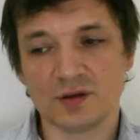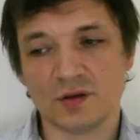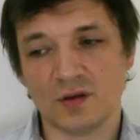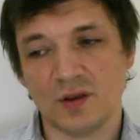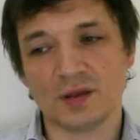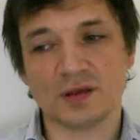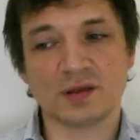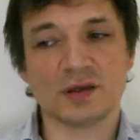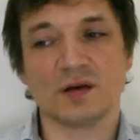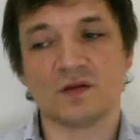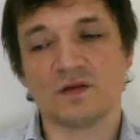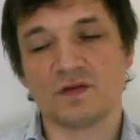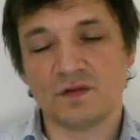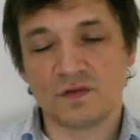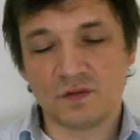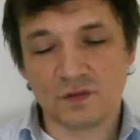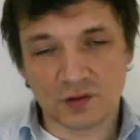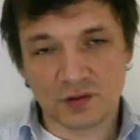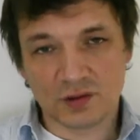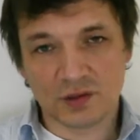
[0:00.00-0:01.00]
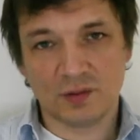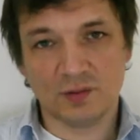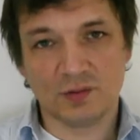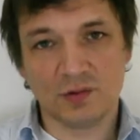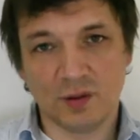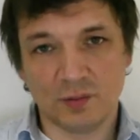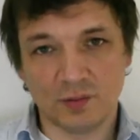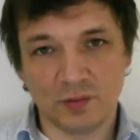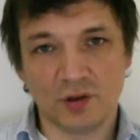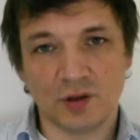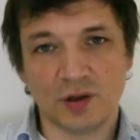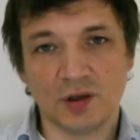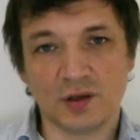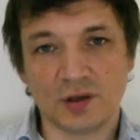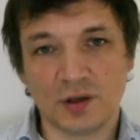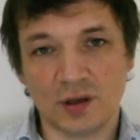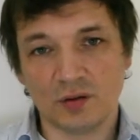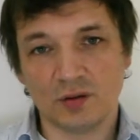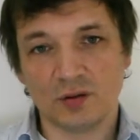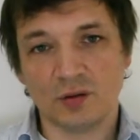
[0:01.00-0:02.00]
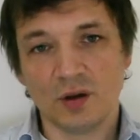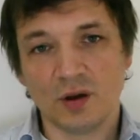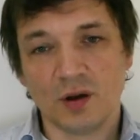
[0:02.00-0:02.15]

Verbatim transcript: So that's kind of what I'm looking at now.